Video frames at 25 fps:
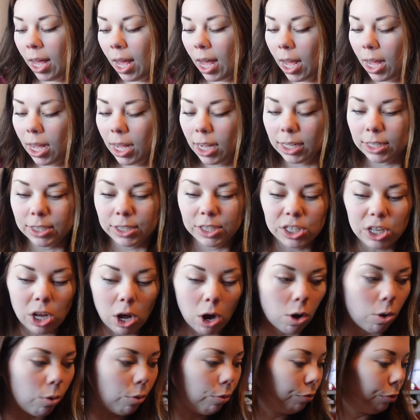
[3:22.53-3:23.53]
Uh,
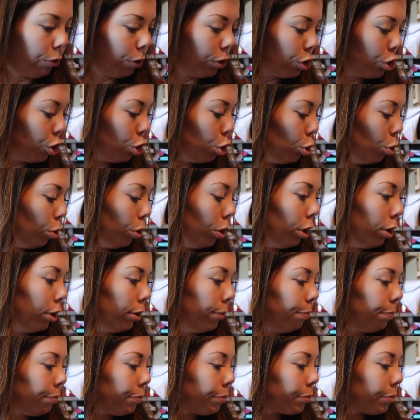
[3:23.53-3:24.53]
so for tulle,